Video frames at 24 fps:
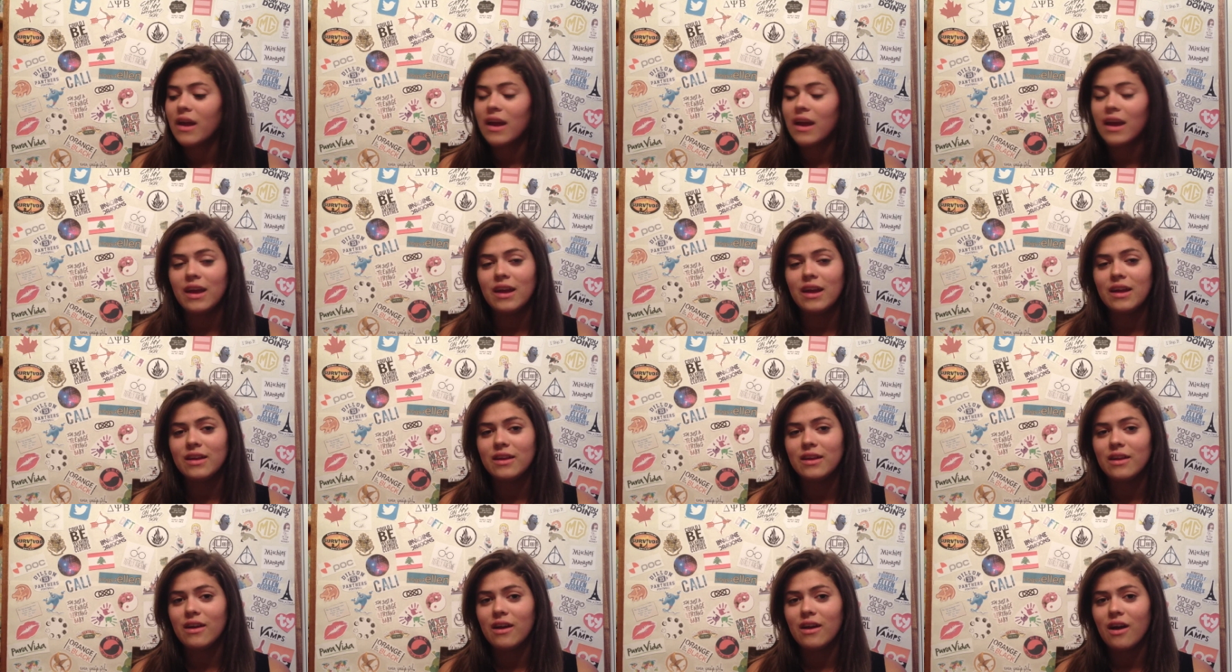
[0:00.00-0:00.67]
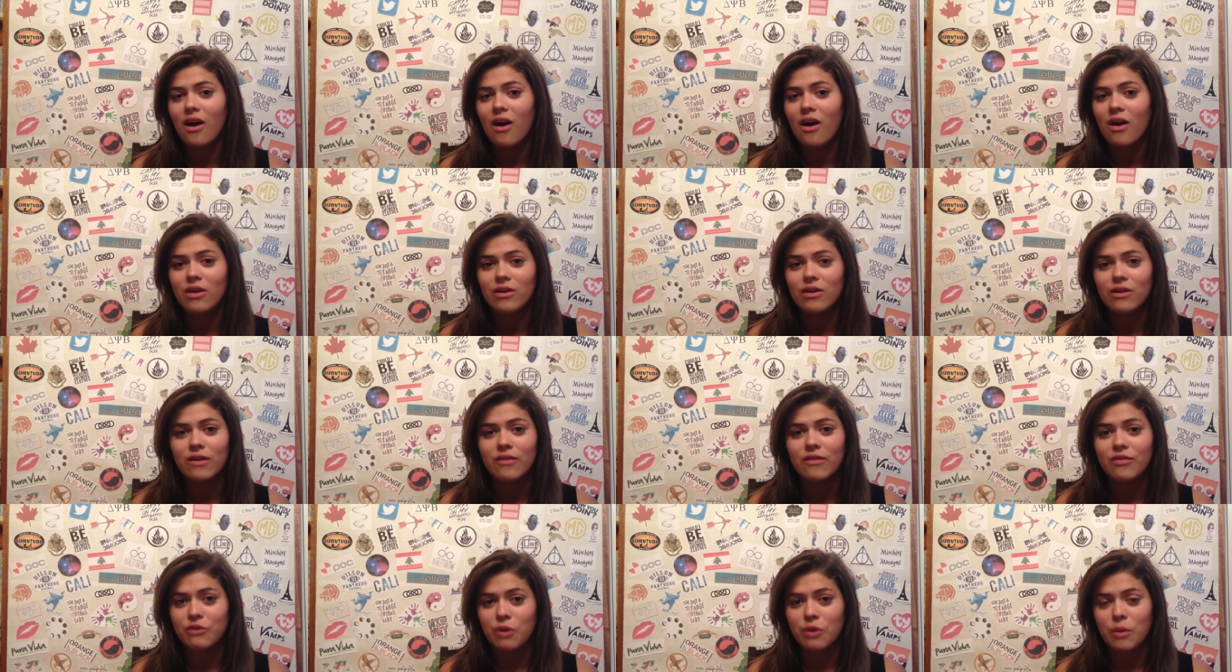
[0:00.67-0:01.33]
in honor
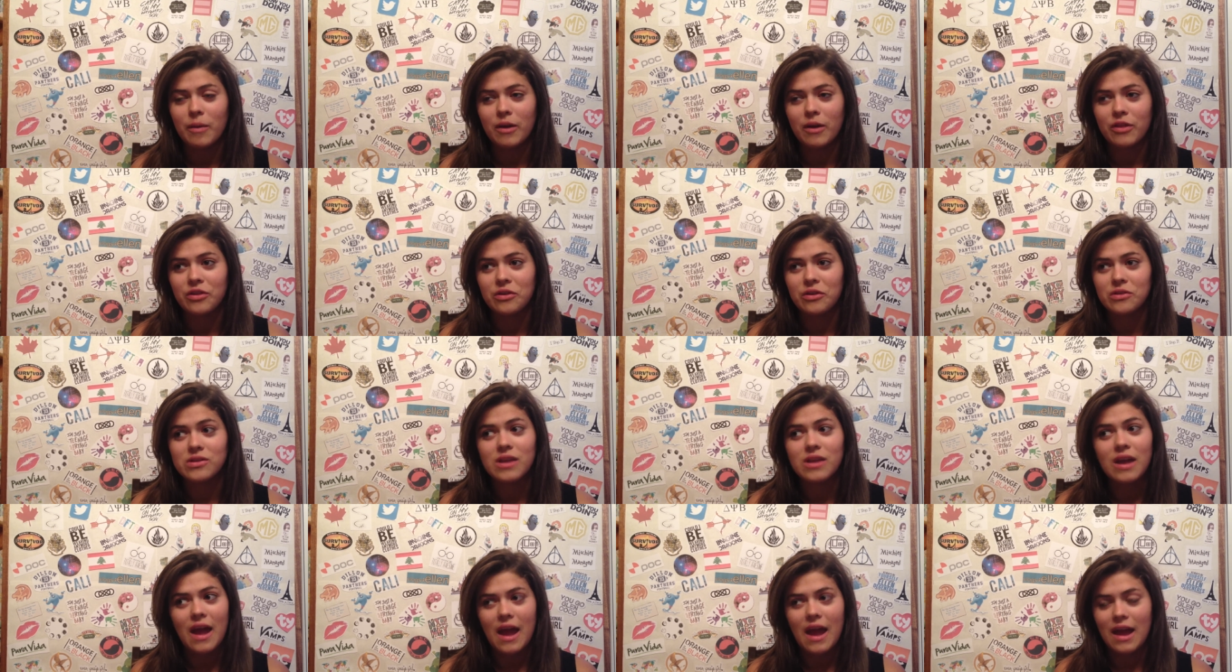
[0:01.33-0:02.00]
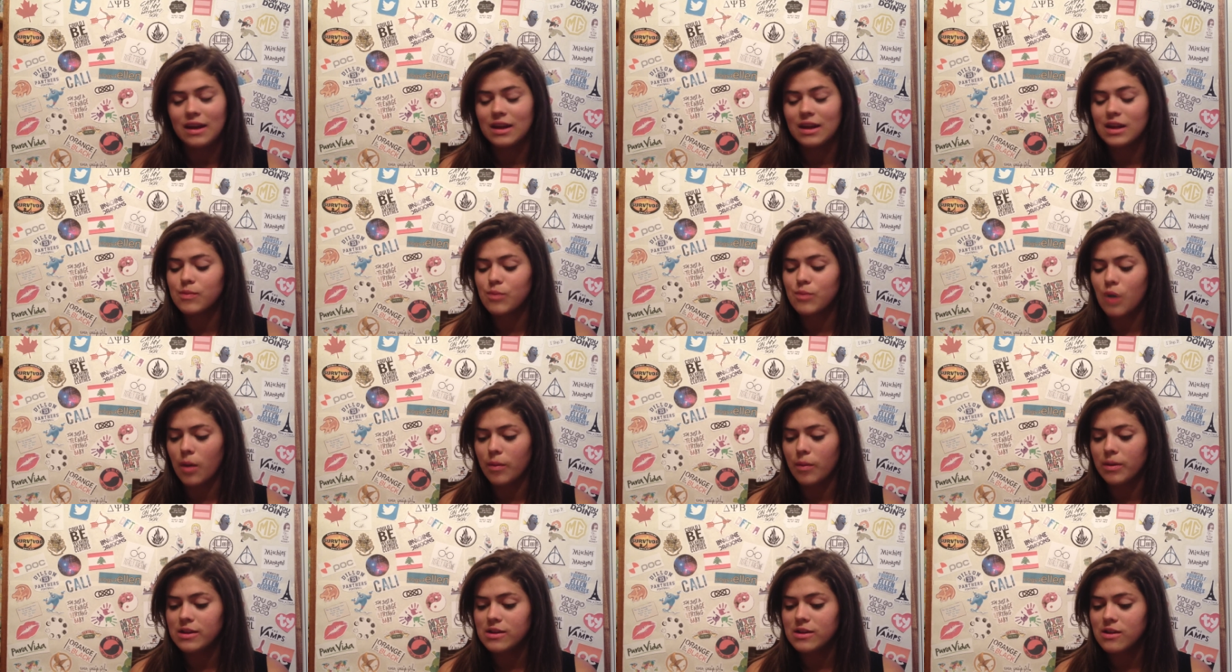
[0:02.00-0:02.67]
of Throwback Thursday, and as
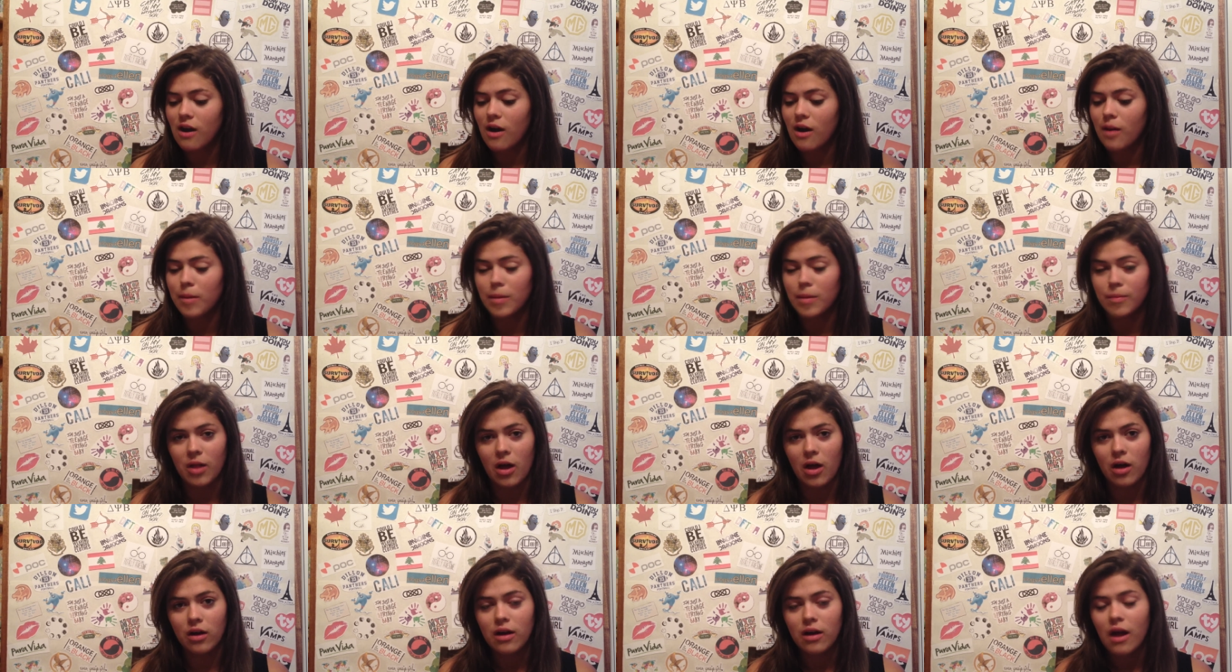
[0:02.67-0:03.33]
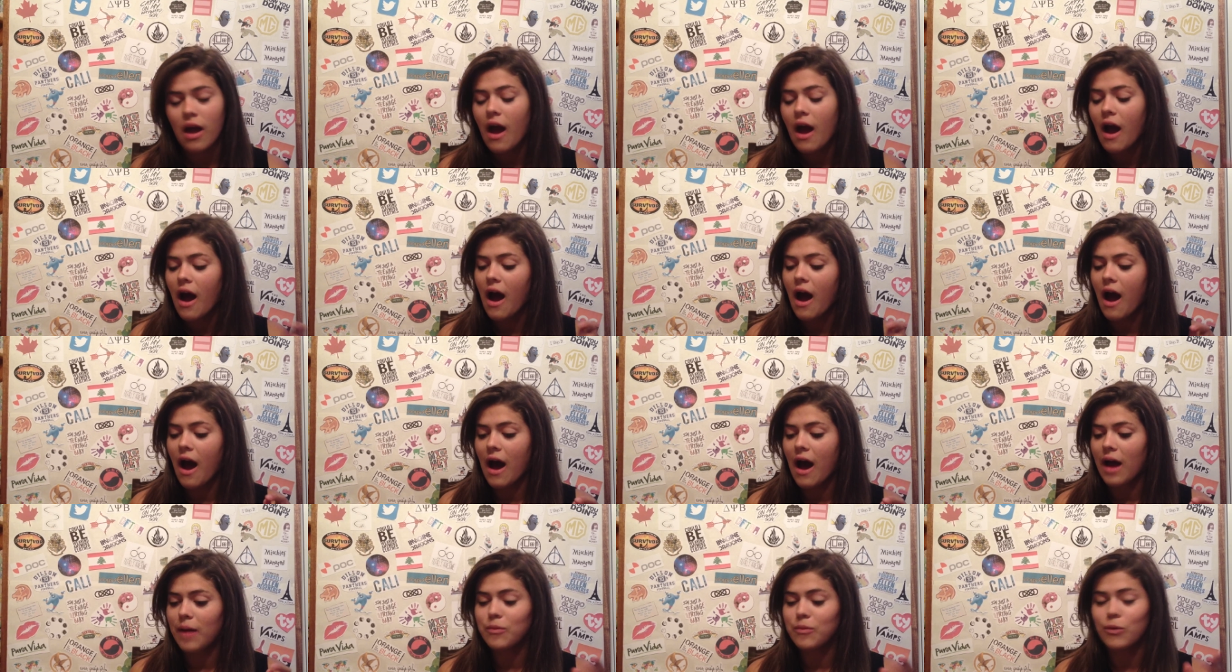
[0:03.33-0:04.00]
promised on my blog,
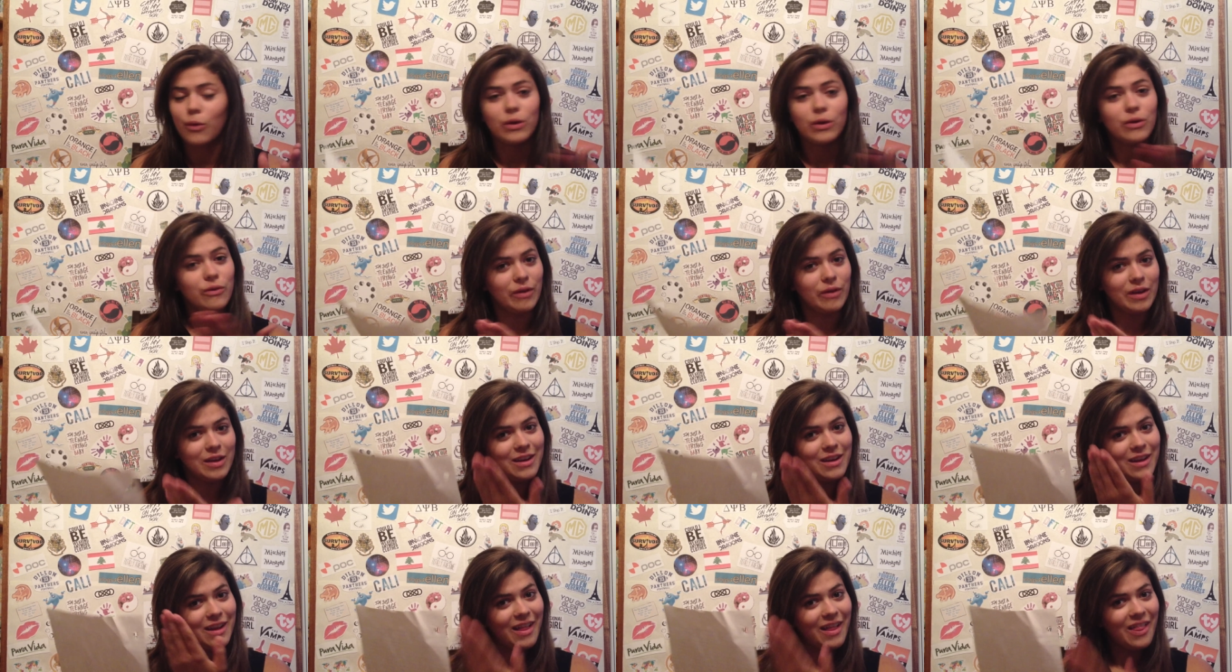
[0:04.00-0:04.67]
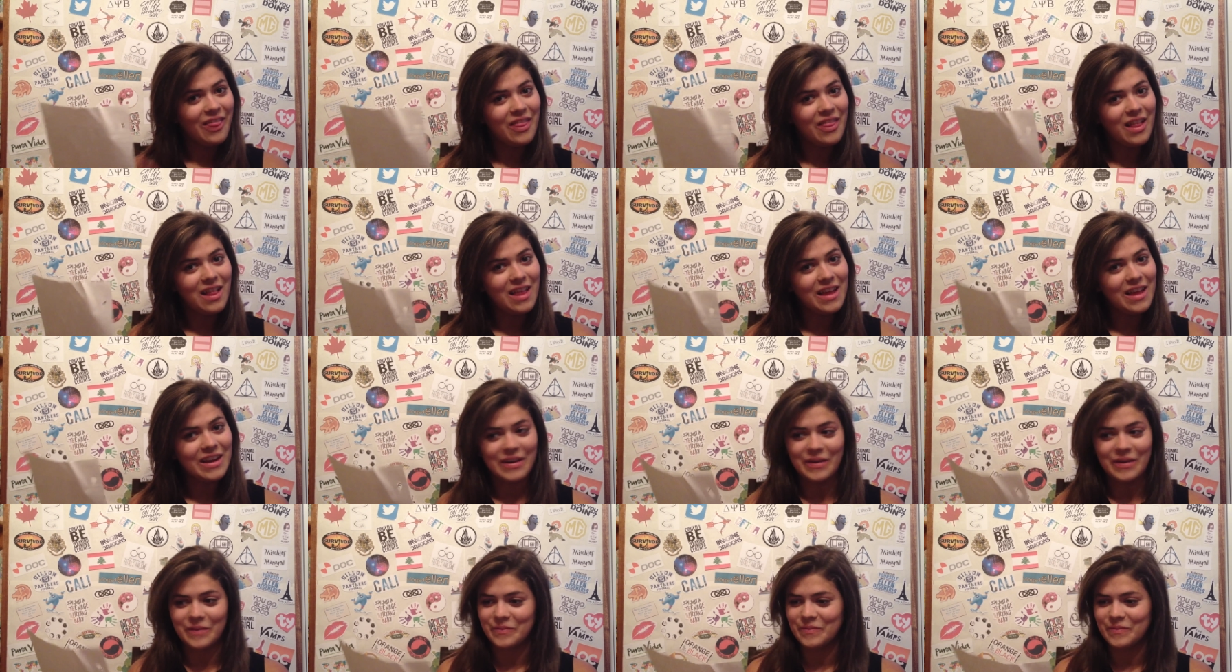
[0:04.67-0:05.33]
I'm going to read the letter.